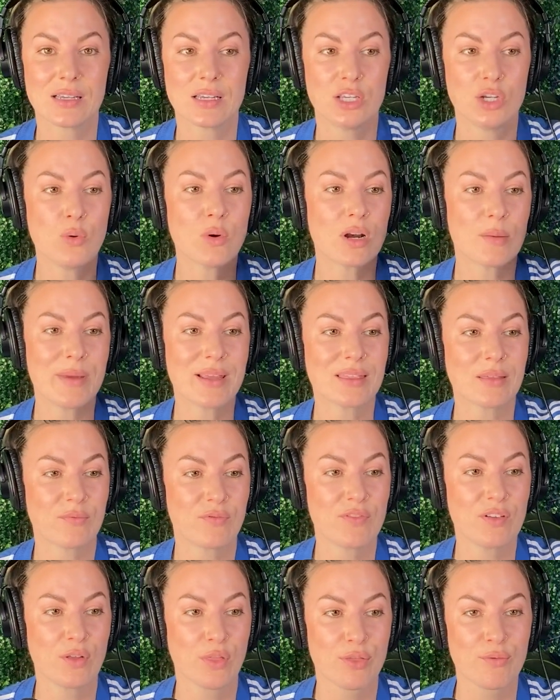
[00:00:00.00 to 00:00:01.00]
You want to make them
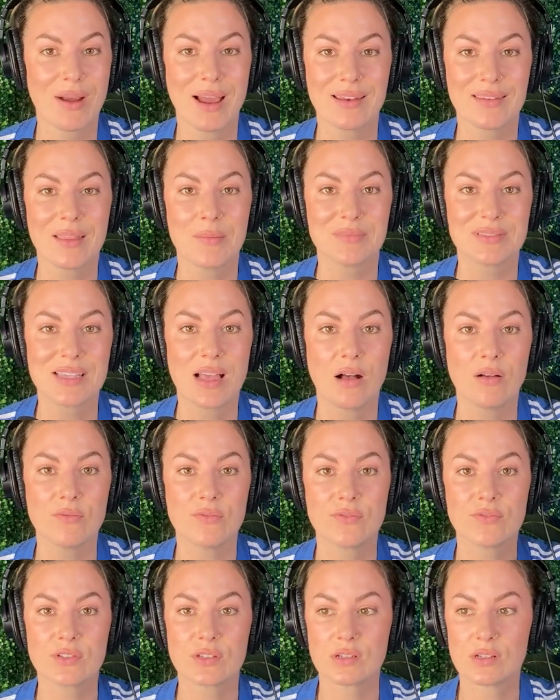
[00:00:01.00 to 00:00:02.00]
feel threatened
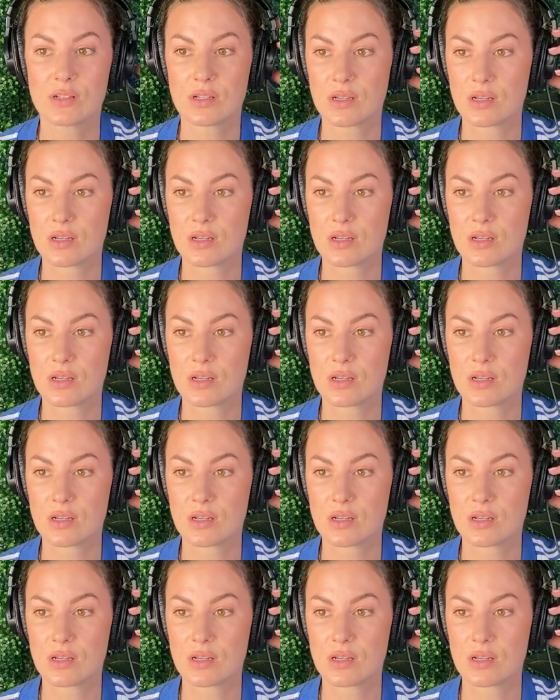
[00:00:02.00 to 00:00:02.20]
themselves.